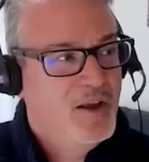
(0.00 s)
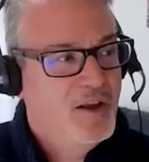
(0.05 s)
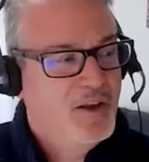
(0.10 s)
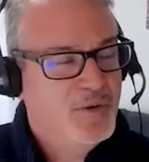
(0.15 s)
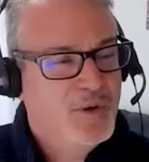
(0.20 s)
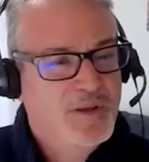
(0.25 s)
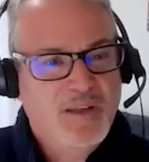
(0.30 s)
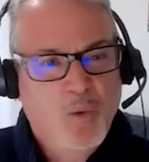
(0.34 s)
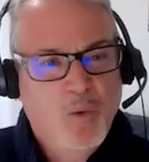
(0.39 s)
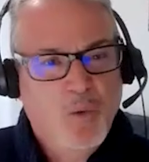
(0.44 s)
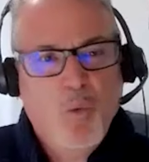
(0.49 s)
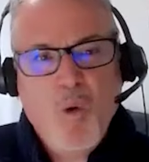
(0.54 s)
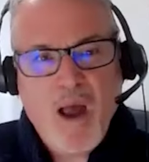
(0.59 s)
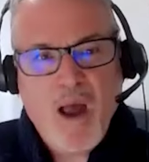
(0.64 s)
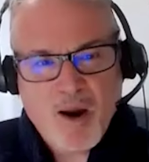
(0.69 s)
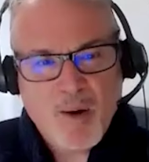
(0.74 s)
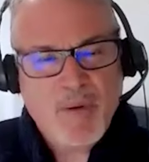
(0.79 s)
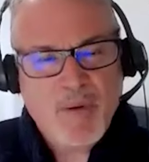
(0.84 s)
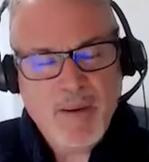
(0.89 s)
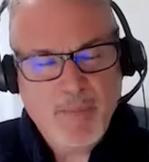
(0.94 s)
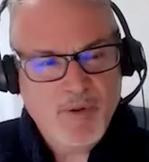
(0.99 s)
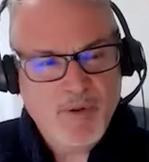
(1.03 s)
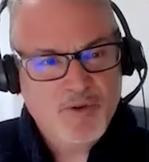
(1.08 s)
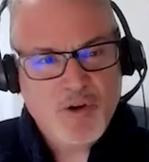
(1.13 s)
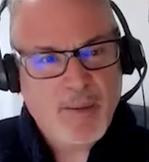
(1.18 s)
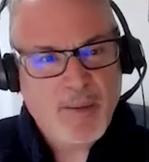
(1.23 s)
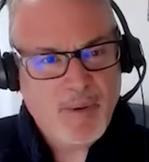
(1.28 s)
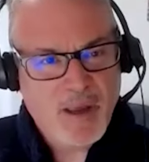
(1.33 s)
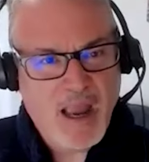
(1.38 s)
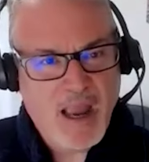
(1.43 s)
So I said, why are people
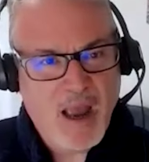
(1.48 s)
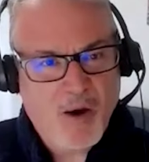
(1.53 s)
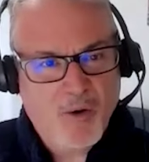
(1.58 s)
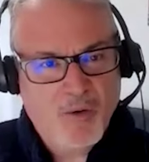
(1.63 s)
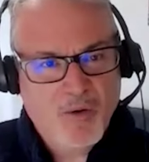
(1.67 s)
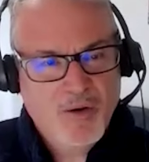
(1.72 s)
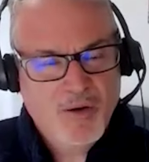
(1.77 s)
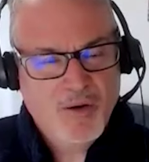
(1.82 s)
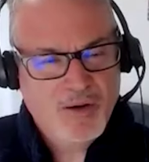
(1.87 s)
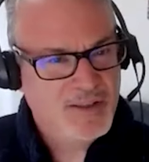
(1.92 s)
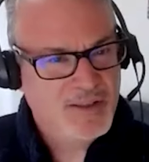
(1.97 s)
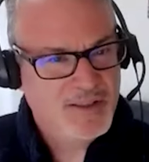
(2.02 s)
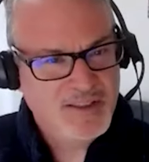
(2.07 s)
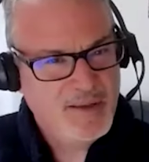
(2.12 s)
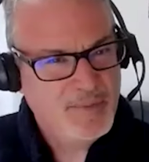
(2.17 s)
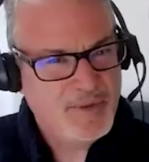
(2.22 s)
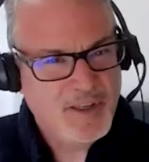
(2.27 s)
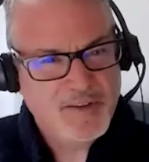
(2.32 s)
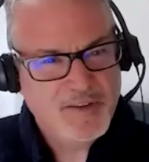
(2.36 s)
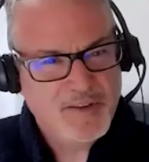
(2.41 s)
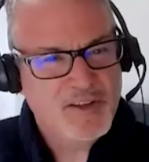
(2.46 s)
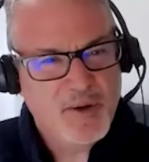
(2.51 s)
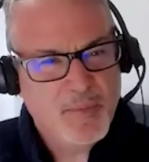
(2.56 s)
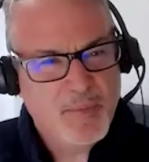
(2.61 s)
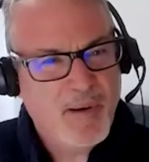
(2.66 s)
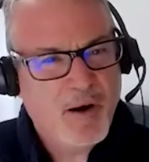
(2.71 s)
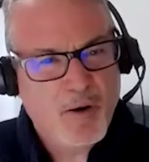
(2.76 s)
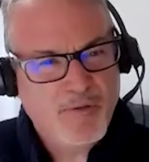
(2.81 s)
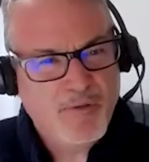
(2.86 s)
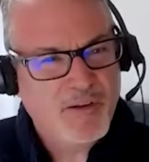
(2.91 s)
dropping out? Because this seems like such a
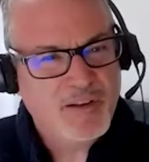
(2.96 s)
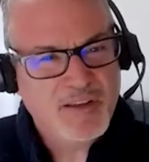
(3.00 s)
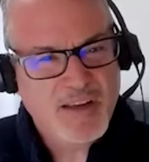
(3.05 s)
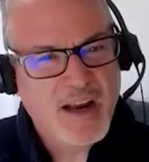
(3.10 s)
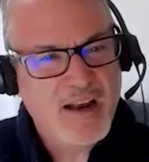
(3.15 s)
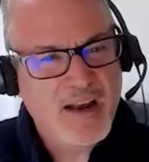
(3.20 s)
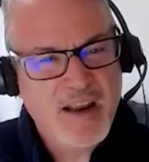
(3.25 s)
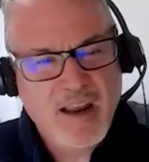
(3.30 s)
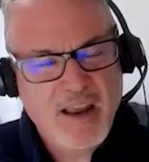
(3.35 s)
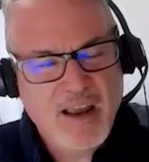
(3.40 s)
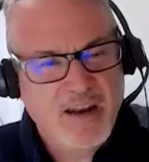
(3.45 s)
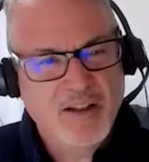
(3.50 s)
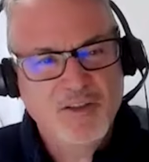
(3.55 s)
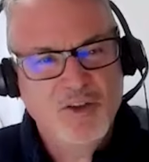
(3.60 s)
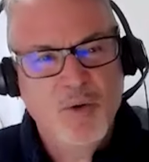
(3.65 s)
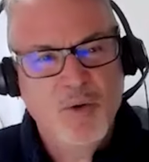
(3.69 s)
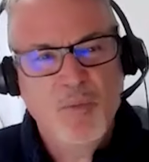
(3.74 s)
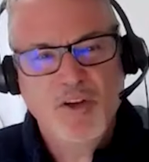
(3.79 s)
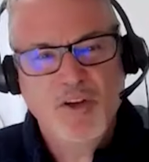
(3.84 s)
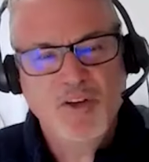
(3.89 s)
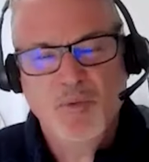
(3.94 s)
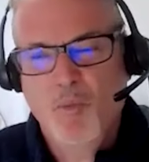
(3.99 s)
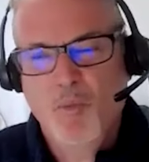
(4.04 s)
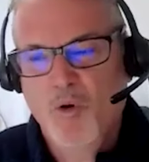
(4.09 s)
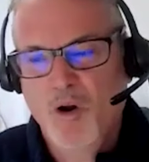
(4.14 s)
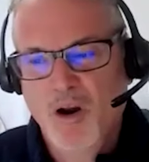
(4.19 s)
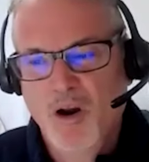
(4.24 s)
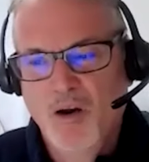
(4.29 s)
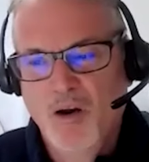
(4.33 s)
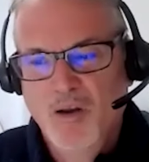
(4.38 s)
powerful technique, and it's so much
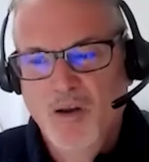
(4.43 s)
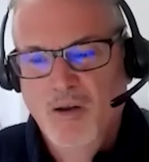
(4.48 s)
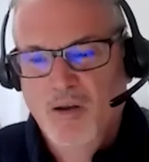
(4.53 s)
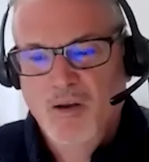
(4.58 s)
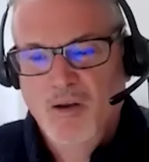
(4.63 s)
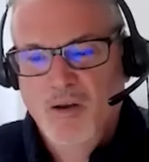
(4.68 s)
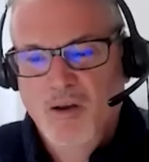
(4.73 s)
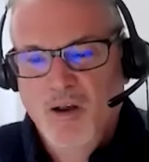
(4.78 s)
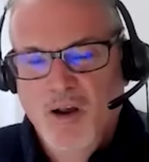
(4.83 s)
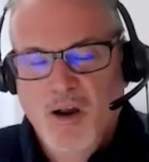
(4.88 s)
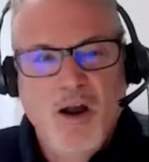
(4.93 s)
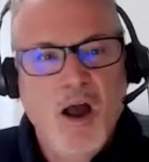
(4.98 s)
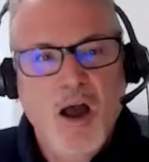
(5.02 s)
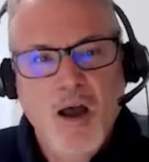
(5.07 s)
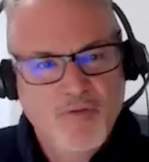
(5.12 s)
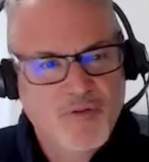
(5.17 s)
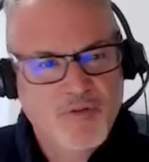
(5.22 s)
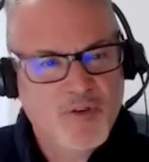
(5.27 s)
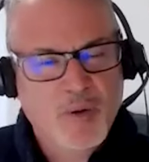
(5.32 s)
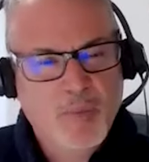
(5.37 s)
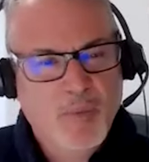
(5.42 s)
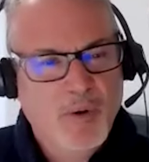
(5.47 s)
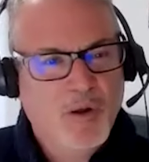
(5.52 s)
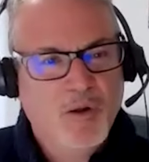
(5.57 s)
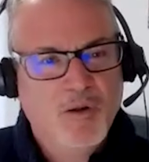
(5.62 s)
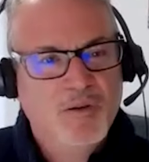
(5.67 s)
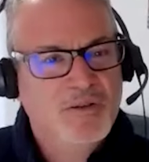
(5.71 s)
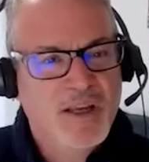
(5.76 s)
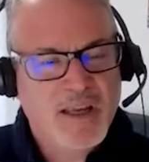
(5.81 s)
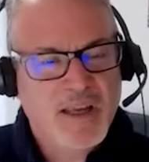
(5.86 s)
more
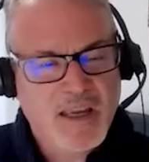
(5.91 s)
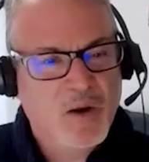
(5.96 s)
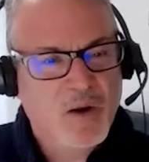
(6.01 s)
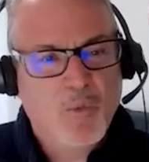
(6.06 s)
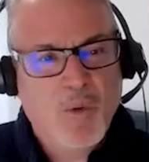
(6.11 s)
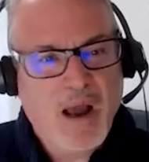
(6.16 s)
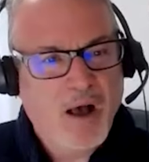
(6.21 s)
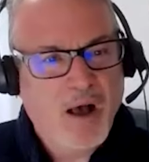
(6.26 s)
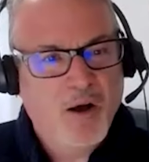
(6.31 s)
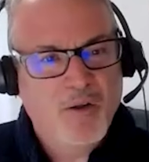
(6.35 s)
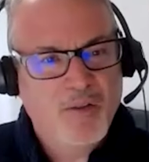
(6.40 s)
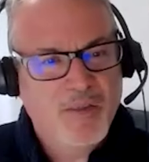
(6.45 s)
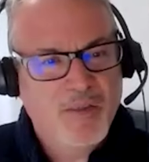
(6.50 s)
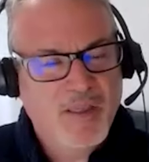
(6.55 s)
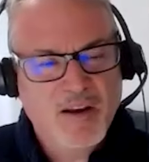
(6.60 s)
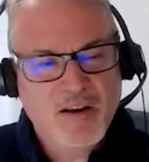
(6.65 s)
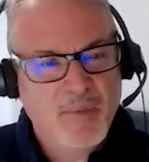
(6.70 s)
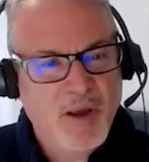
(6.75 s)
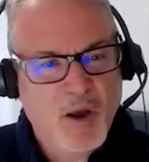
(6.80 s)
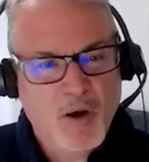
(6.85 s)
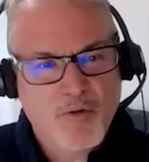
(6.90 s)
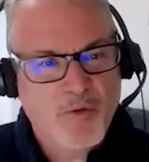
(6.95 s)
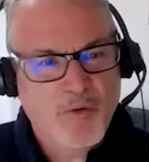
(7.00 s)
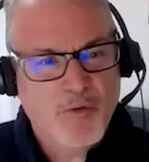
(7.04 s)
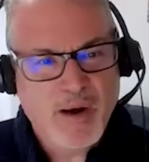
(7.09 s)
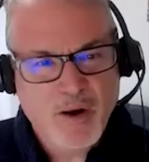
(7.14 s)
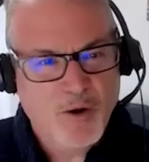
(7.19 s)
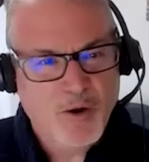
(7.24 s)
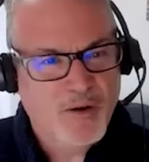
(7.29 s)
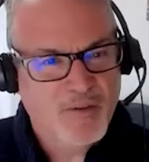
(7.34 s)
comfortable to eat well than to be
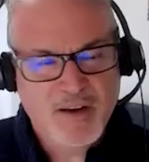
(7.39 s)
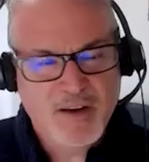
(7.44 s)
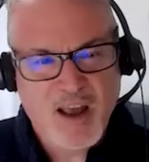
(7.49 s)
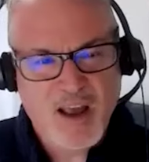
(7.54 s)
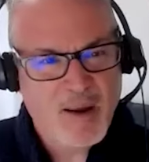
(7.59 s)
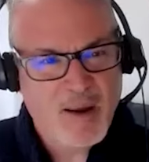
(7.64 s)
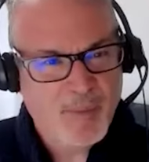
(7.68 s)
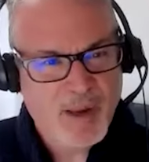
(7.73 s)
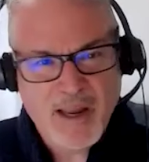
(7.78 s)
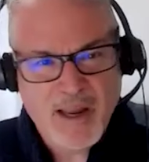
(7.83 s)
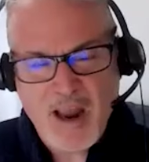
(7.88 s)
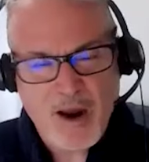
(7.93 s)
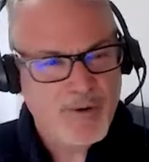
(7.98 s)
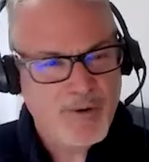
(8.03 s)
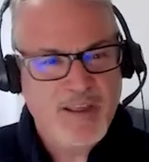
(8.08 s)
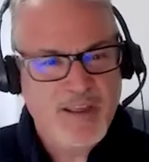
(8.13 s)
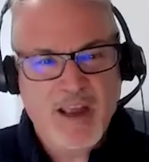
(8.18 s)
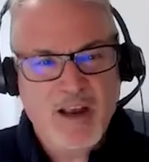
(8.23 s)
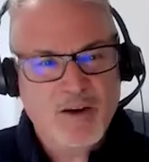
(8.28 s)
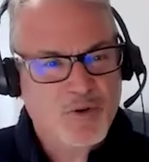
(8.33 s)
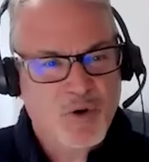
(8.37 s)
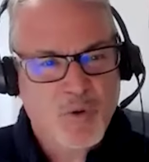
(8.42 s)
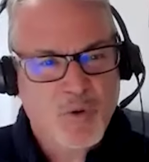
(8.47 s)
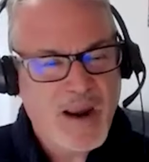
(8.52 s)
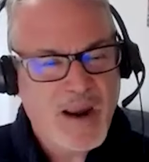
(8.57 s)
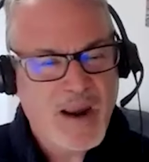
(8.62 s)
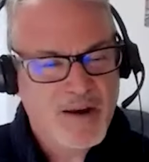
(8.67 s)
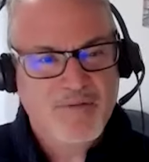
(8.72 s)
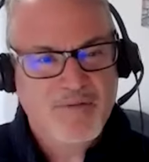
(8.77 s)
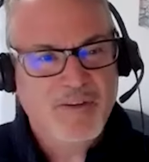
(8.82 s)
overeating all the time and carry the extra
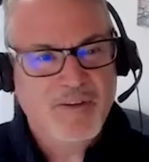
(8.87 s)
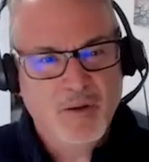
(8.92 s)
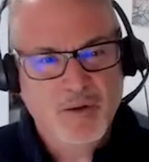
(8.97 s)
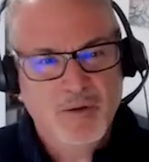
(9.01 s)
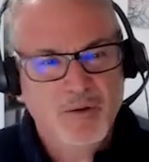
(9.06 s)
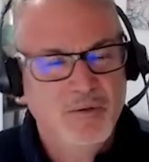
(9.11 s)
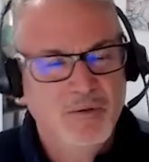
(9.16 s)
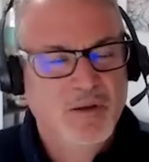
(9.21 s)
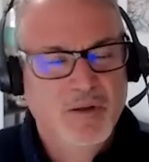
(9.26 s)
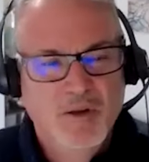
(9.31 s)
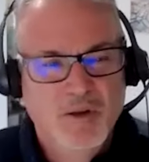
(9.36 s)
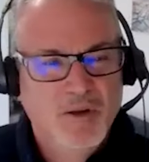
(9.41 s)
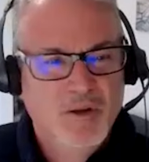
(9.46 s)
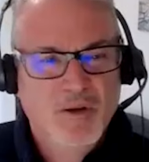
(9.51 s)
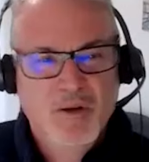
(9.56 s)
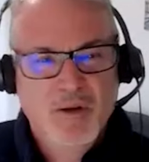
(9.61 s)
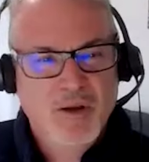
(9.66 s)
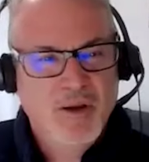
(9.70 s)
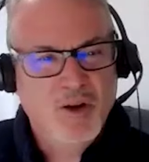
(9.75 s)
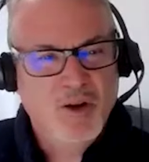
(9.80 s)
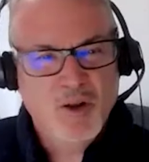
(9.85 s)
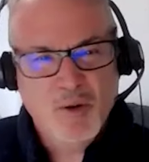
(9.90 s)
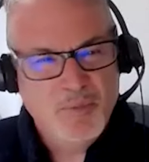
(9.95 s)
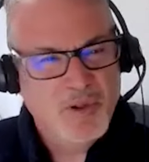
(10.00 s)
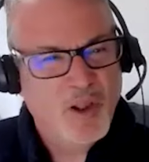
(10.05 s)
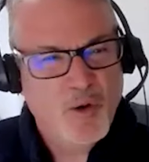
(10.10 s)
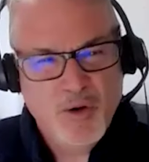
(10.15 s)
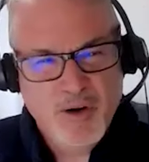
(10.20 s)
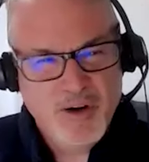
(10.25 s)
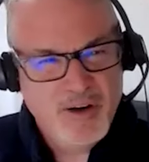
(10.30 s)
weight and feel, you know,
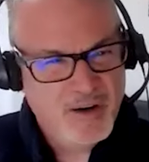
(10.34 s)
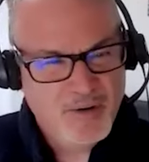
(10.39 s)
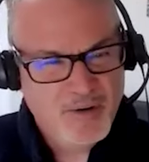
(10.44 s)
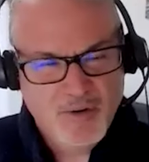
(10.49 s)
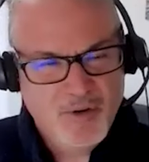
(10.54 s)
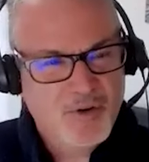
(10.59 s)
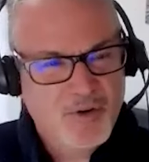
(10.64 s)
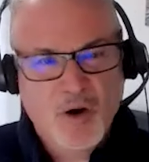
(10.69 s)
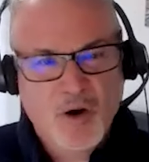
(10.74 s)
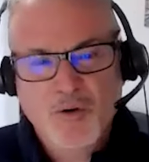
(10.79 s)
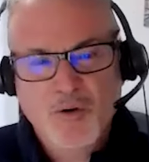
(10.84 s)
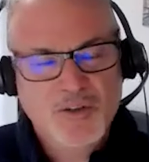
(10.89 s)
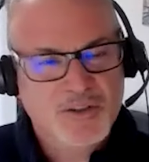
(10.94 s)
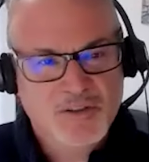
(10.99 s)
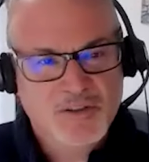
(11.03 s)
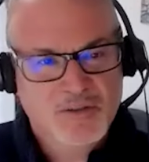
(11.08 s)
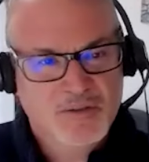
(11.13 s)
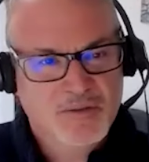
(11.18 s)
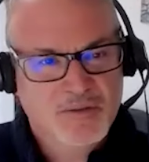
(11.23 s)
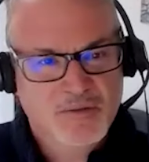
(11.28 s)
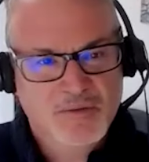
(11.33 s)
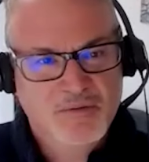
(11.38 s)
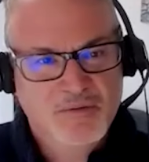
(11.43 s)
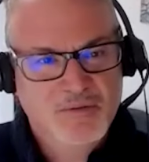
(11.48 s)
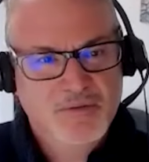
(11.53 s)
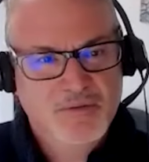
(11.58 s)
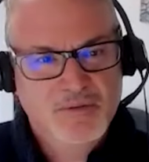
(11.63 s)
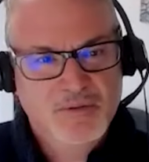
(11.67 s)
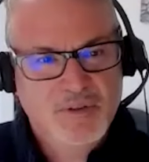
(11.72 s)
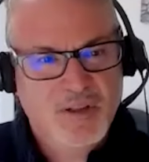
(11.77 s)
bloated and gross and
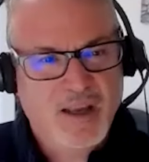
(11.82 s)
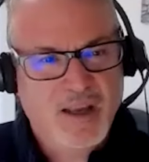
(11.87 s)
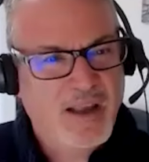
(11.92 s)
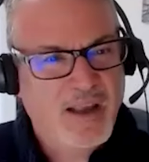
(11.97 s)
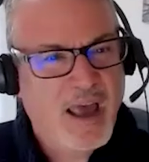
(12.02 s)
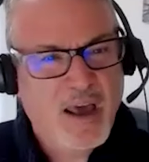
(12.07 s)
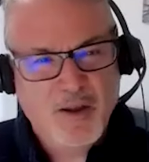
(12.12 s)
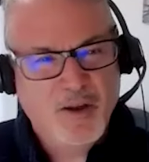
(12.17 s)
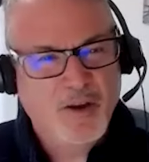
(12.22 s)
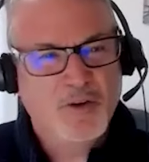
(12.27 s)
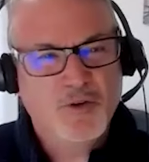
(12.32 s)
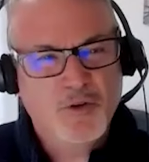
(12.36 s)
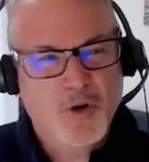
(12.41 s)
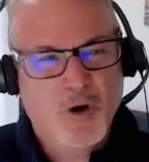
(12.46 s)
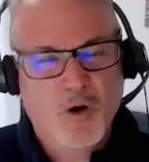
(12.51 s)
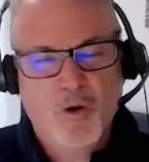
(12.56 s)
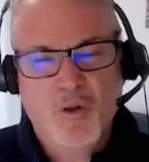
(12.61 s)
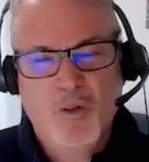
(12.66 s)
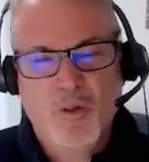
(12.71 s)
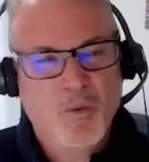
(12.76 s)
like out of control.